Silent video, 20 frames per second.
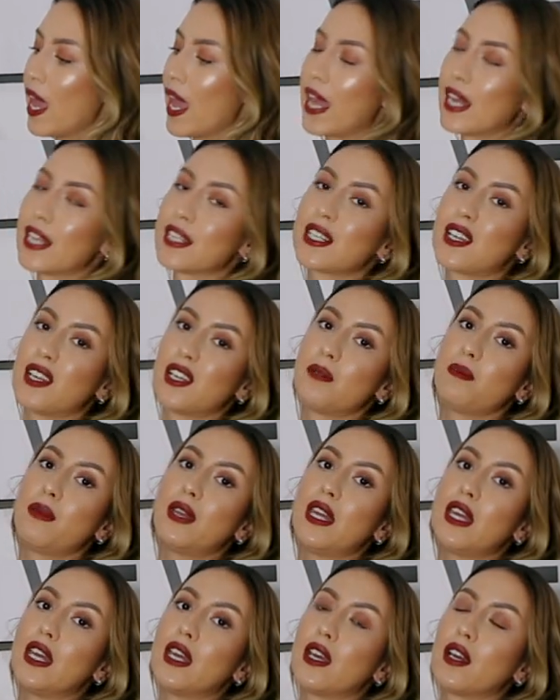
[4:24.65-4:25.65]
and it's gonna
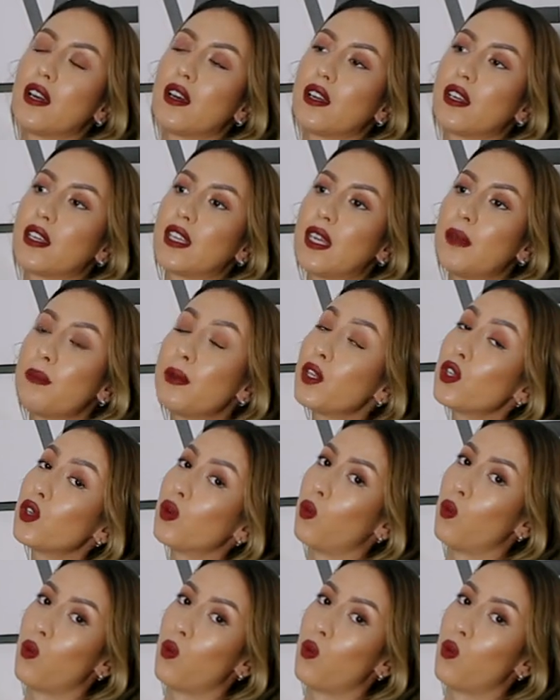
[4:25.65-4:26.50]
be keeping you